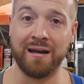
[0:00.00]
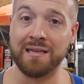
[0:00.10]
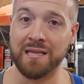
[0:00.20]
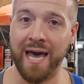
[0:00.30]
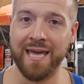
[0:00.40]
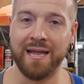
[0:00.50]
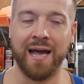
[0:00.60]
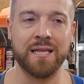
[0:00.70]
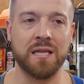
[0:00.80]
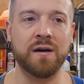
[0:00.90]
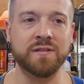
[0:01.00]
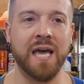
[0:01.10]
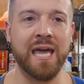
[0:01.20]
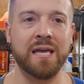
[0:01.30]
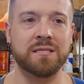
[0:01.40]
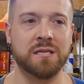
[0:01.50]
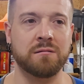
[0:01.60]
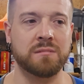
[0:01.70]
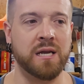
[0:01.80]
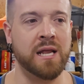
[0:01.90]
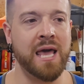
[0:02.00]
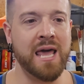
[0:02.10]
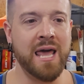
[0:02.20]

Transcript: I like it. I love taking something.